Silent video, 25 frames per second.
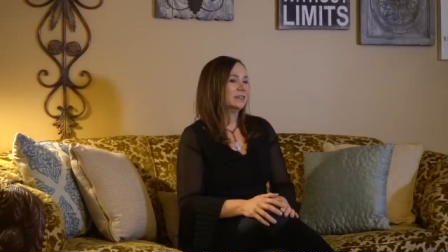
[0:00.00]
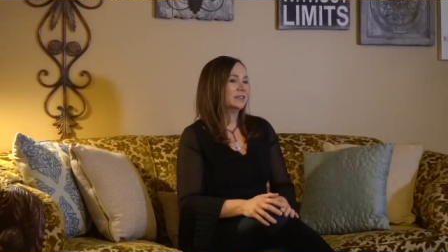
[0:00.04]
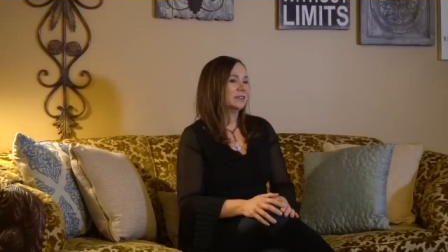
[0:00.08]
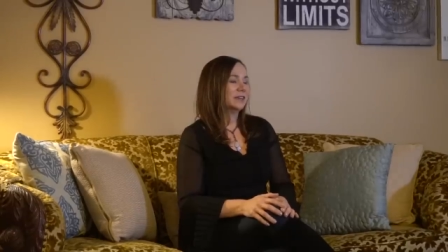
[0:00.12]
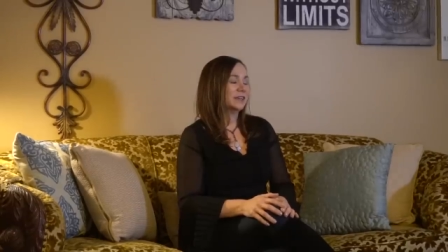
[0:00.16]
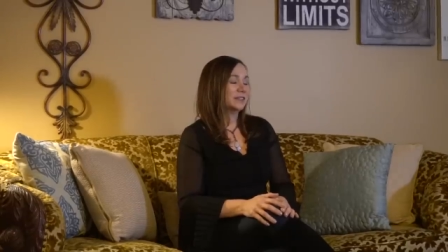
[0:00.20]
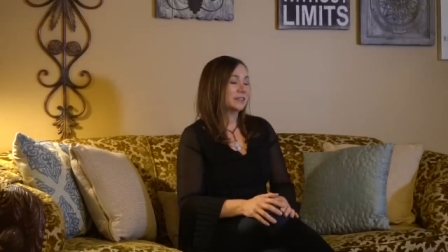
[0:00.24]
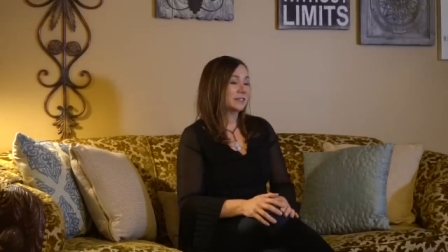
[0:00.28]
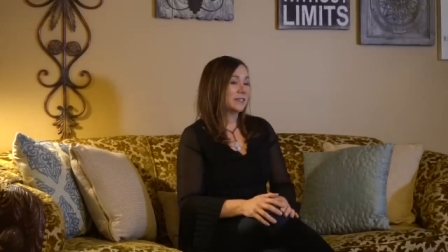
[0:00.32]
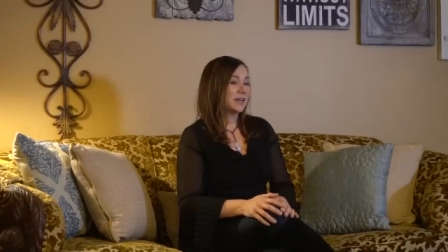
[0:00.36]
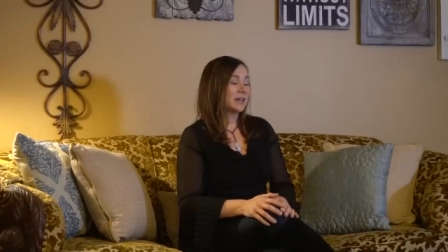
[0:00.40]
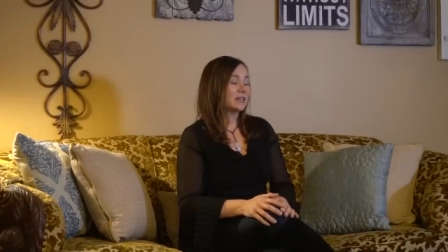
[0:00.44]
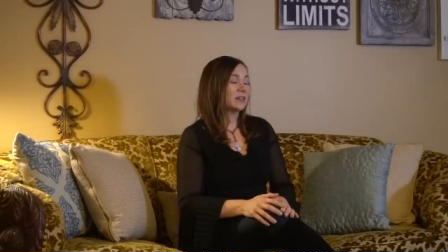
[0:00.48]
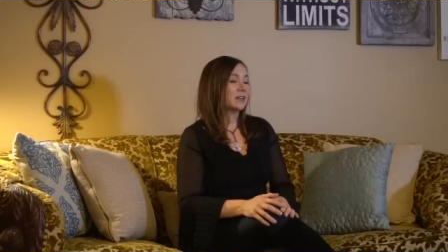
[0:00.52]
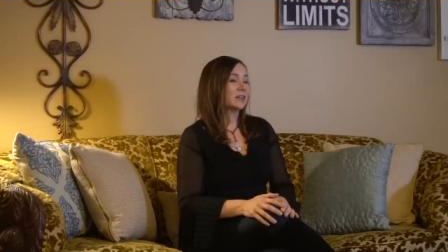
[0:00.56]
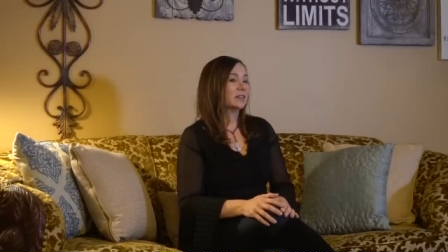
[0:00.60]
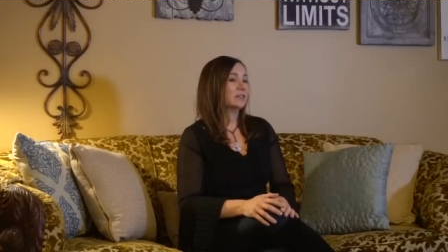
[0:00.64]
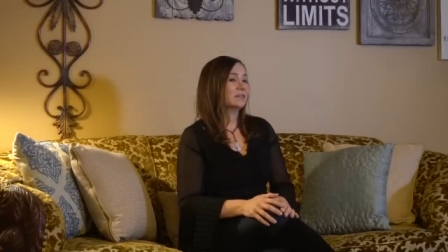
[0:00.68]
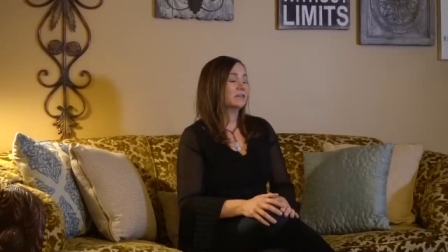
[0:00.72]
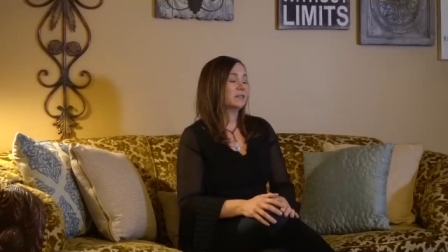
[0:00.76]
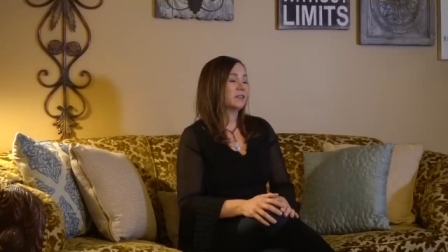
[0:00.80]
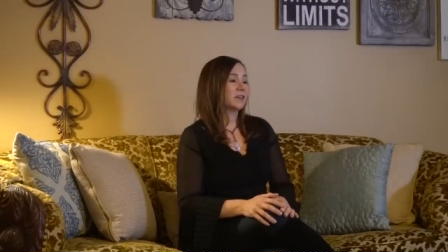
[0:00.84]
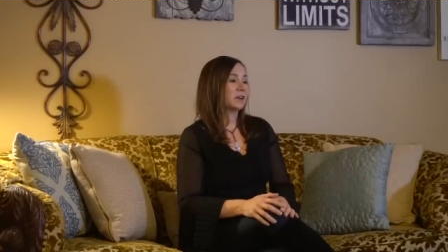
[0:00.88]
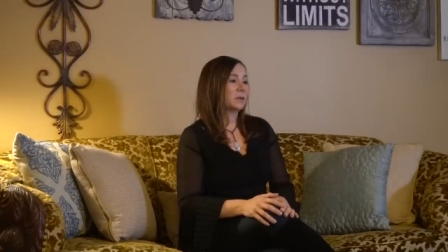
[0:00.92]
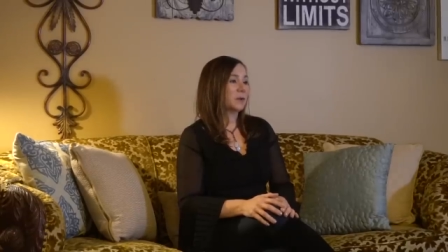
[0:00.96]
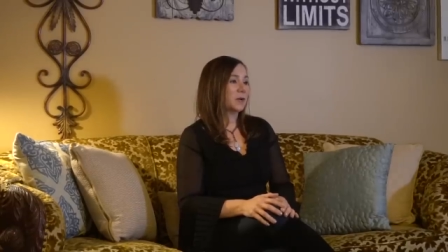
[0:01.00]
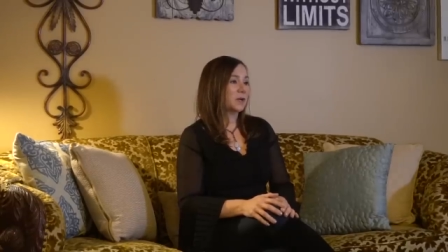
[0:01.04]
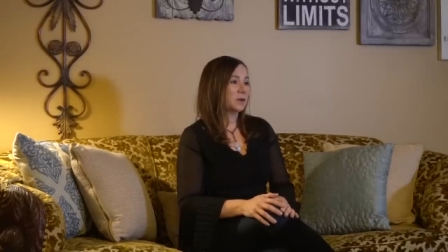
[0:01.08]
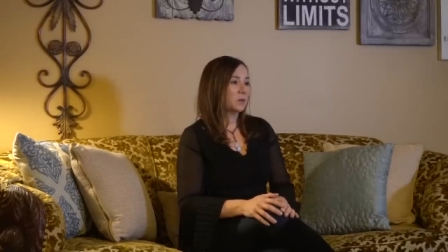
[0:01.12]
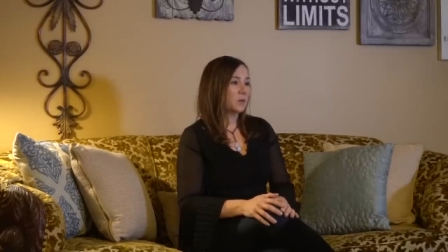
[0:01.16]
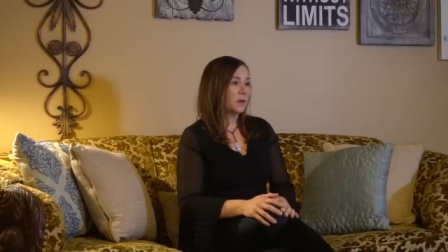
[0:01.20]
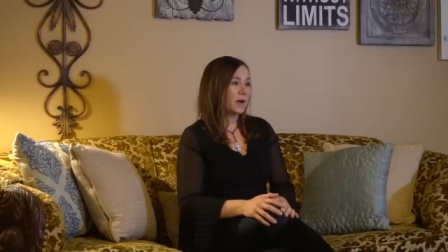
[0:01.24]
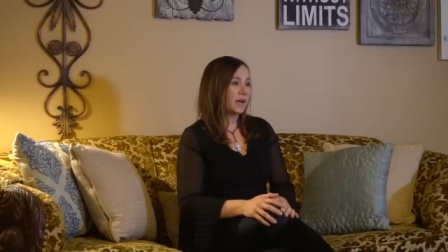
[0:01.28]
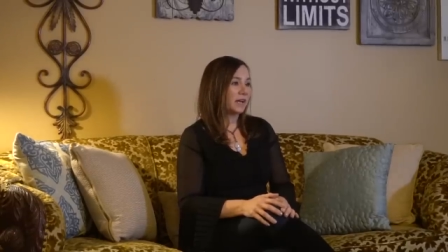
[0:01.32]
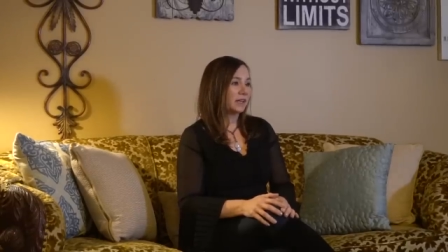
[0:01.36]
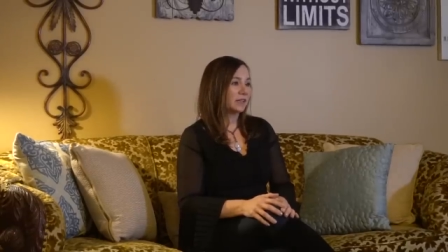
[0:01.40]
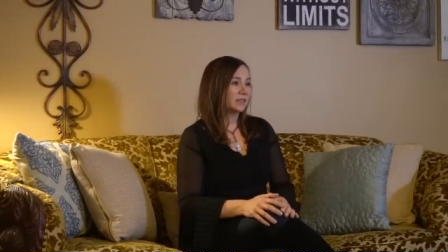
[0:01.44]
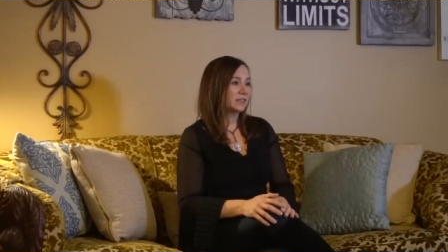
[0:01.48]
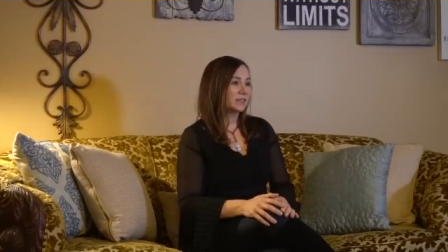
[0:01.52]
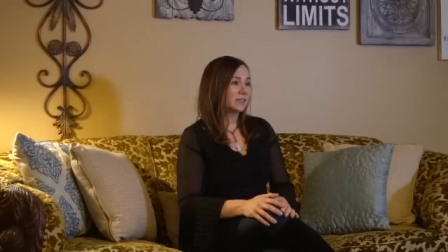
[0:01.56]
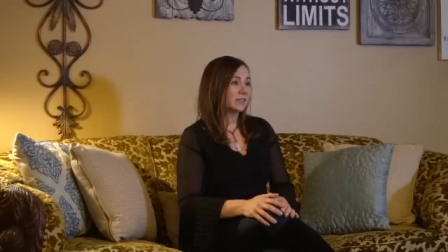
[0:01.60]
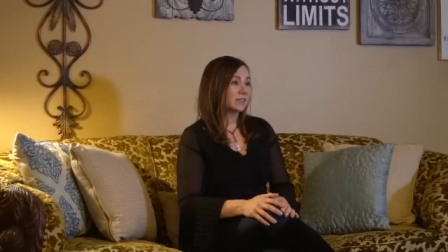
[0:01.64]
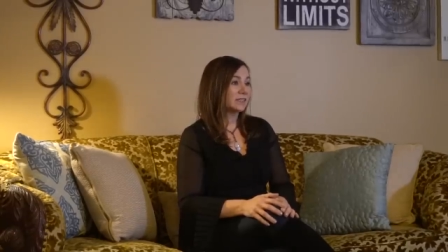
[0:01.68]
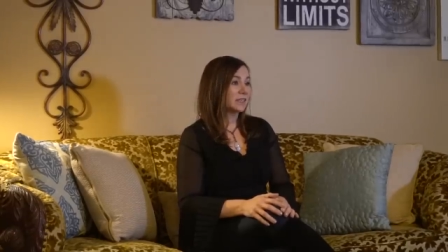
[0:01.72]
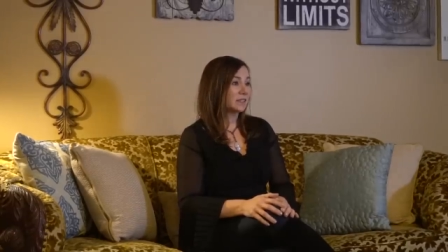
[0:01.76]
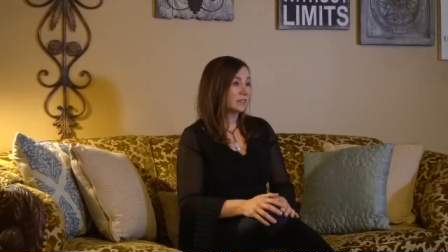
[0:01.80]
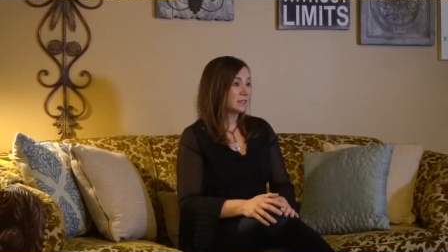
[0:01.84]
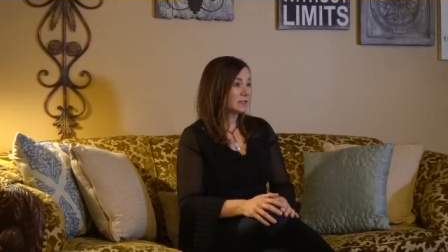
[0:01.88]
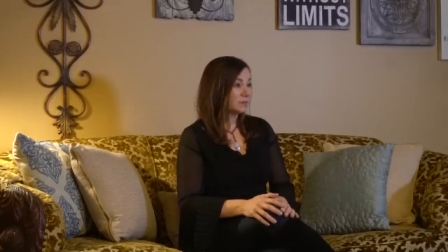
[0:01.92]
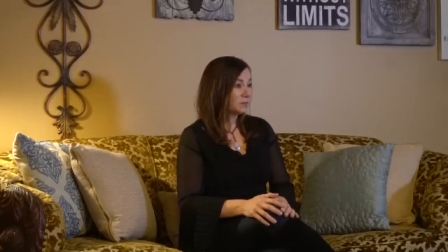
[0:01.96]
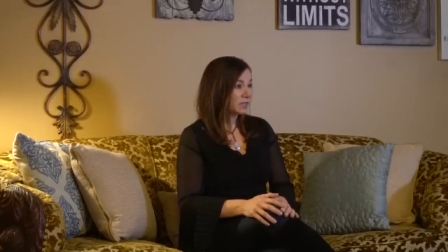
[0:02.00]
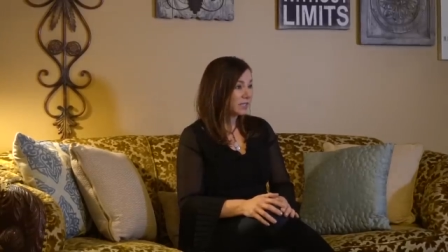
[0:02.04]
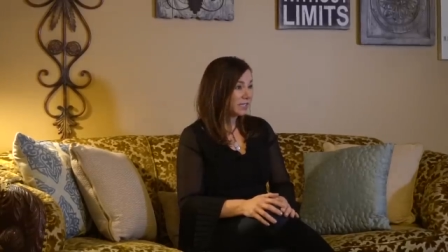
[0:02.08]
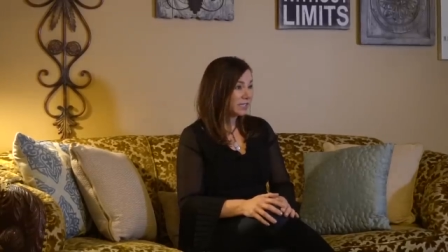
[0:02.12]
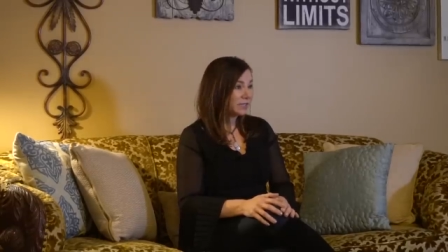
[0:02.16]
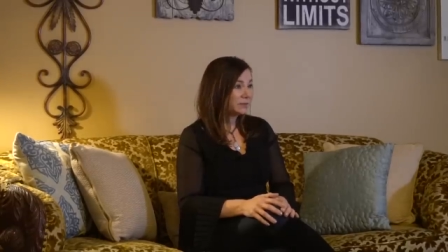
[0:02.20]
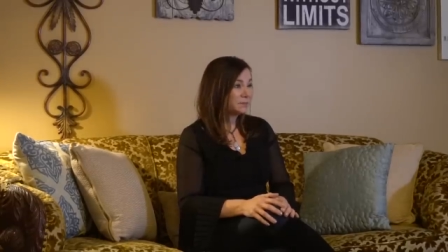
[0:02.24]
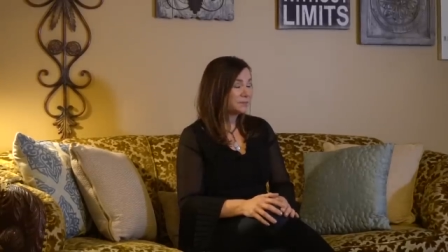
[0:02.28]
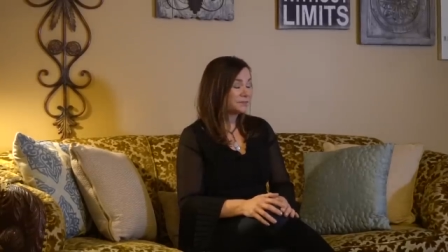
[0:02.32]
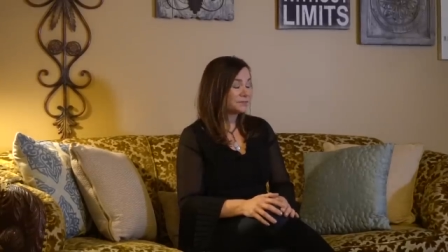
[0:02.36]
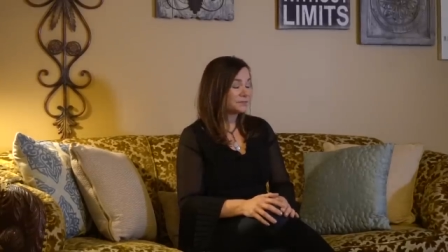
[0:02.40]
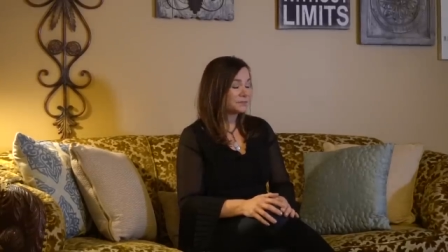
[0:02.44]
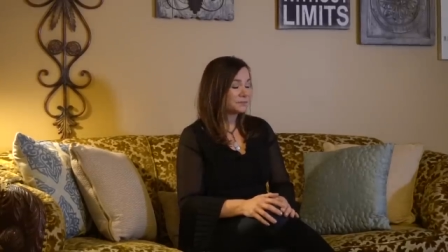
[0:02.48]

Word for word: I sat on it for quite a while. I didn't tell anybody.